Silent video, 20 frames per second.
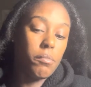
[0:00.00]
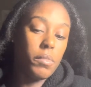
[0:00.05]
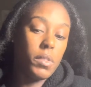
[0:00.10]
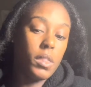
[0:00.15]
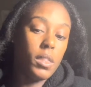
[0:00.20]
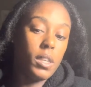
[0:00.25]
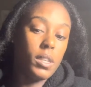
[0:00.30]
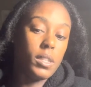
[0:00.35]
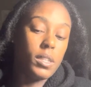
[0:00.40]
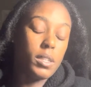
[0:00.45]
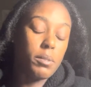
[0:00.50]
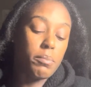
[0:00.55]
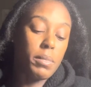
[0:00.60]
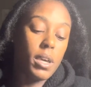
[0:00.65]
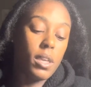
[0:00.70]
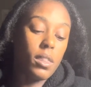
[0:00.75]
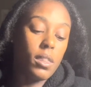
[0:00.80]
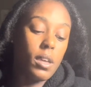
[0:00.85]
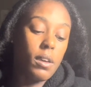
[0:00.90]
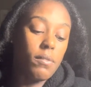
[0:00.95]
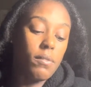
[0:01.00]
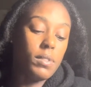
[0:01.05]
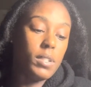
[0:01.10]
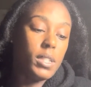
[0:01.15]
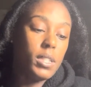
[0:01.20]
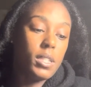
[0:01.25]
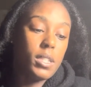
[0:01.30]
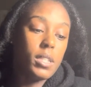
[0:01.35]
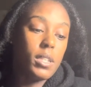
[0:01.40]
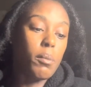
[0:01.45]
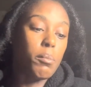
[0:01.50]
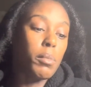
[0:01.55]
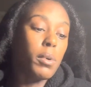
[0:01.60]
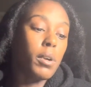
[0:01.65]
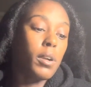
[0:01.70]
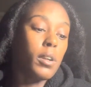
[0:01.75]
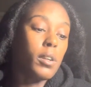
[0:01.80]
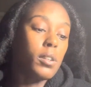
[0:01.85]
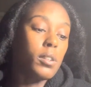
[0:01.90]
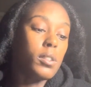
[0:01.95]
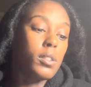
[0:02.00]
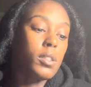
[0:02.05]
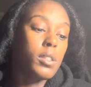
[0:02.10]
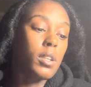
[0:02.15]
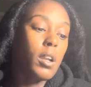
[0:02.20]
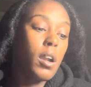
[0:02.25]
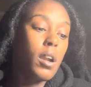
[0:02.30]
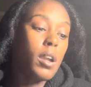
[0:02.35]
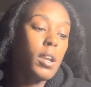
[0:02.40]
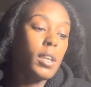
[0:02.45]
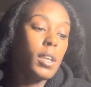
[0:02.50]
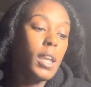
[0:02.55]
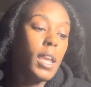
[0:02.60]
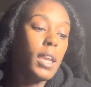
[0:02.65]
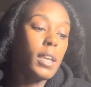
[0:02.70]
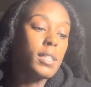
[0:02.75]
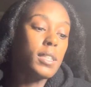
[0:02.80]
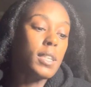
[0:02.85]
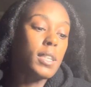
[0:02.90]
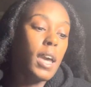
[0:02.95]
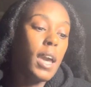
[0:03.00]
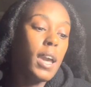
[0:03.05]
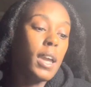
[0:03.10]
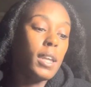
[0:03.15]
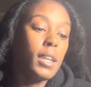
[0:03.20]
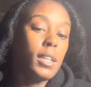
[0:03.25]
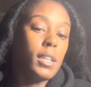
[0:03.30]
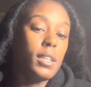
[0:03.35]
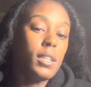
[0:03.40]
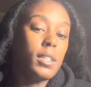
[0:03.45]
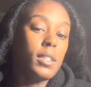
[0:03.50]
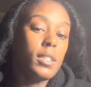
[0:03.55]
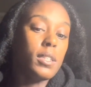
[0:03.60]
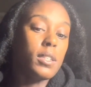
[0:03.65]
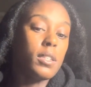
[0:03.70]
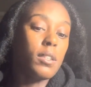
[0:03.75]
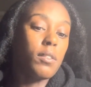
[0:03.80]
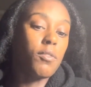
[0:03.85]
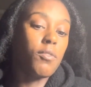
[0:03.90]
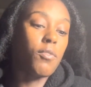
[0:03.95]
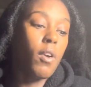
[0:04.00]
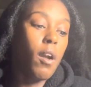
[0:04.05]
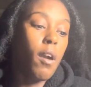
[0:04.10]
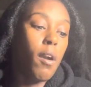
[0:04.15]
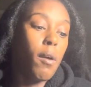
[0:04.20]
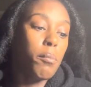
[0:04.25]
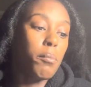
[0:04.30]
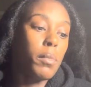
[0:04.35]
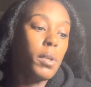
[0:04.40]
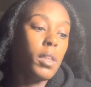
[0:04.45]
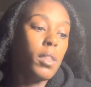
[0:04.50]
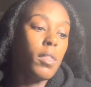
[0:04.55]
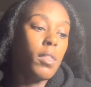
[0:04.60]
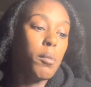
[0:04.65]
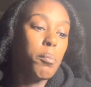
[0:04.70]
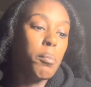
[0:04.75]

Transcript: this month of December. Certain anxieties from the